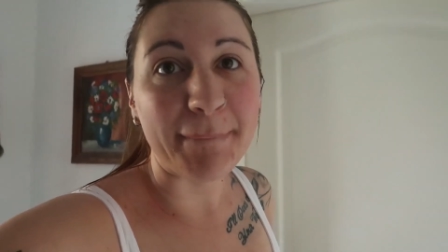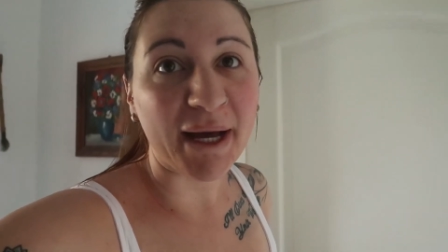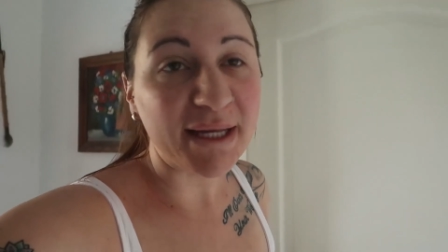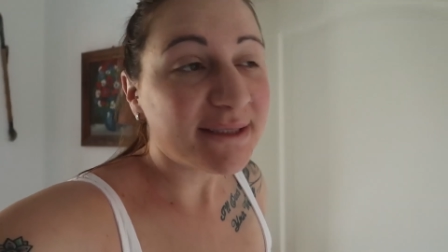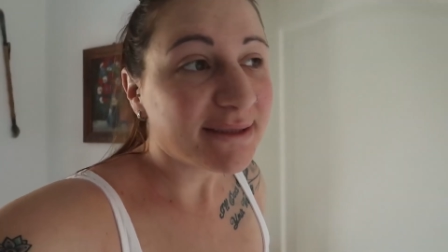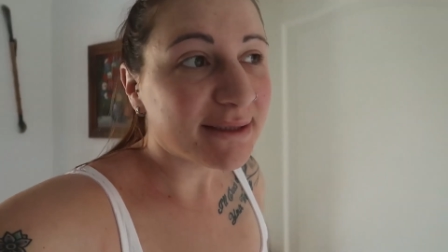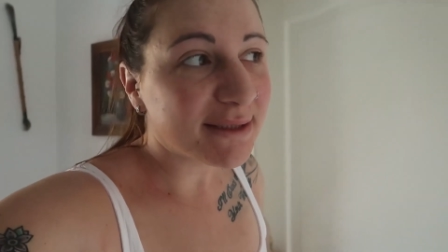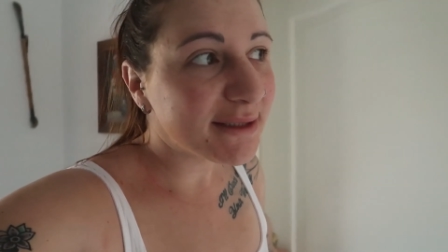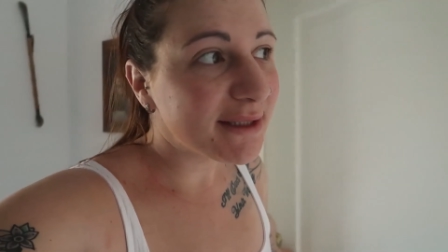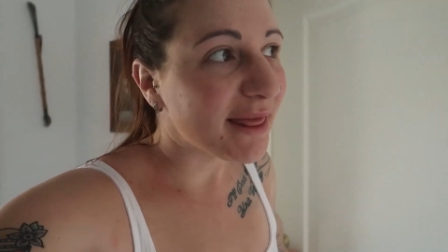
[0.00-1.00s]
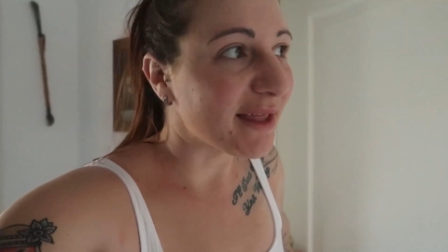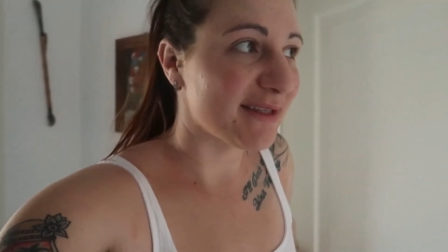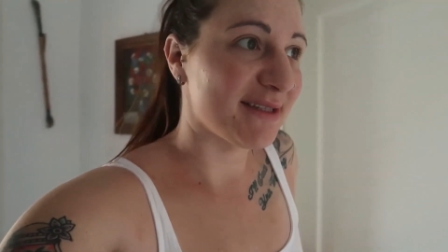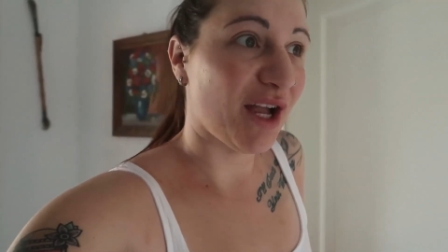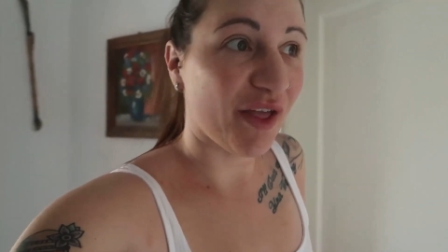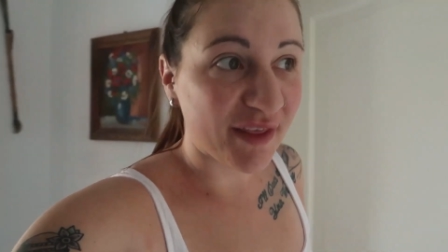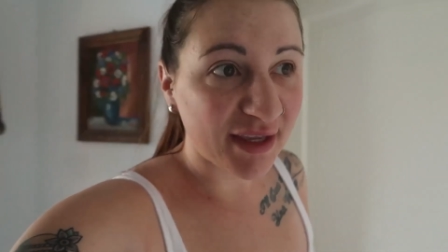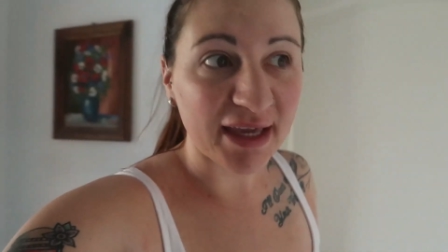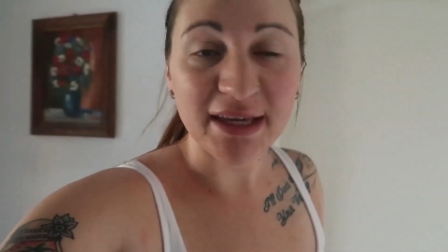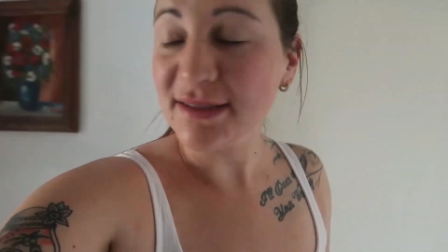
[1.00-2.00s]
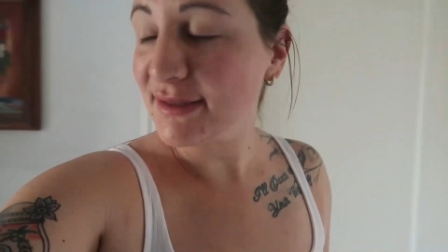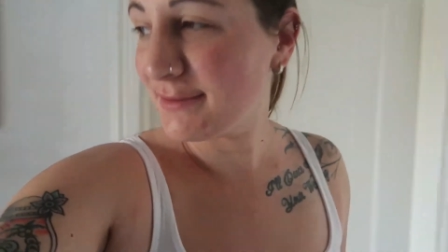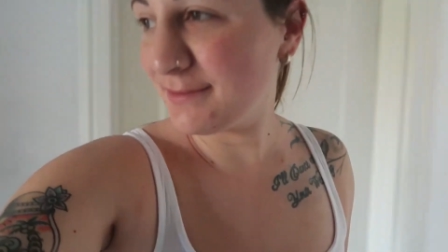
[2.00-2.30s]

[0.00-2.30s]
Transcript: But that's not the case.